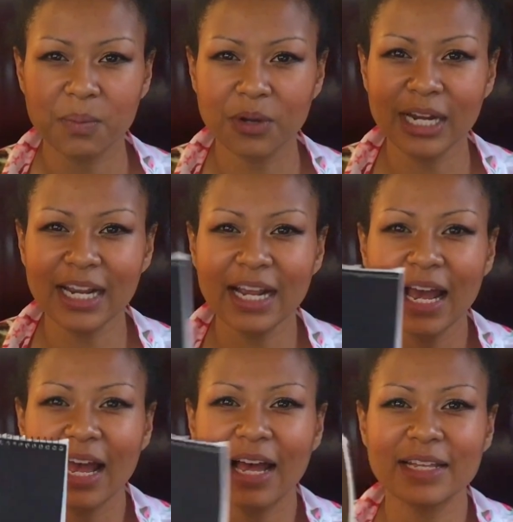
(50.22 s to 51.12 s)
Bring
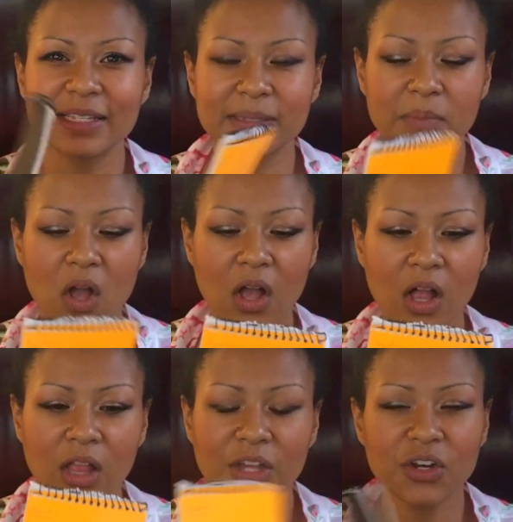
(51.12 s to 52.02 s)
a
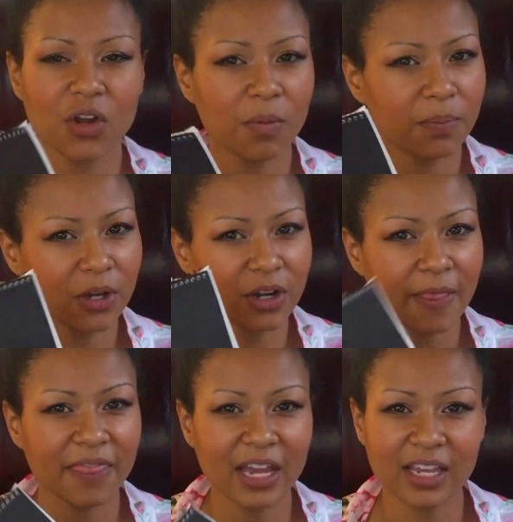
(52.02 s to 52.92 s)
small notebook
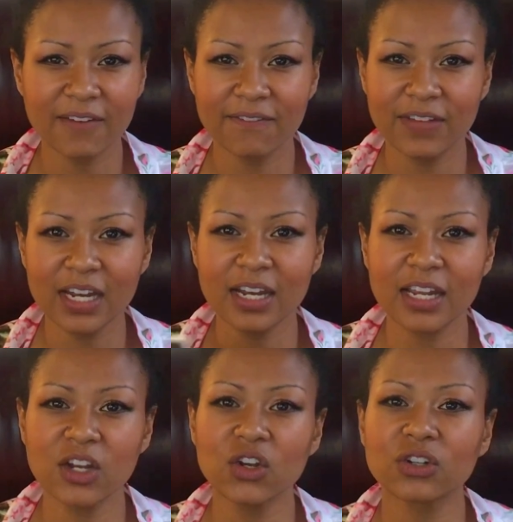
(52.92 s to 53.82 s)
that can fit
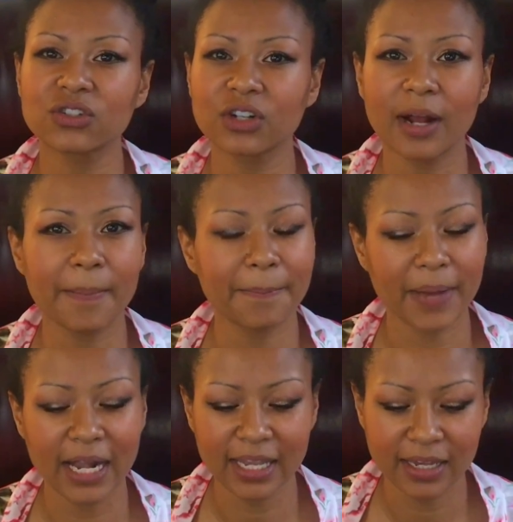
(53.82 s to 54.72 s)
in your scrub
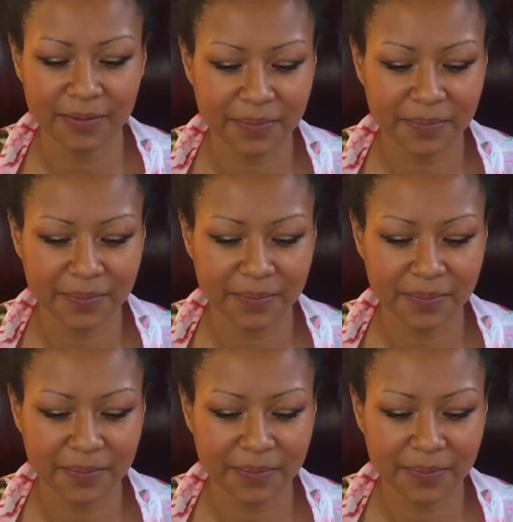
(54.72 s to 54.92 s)
pocket.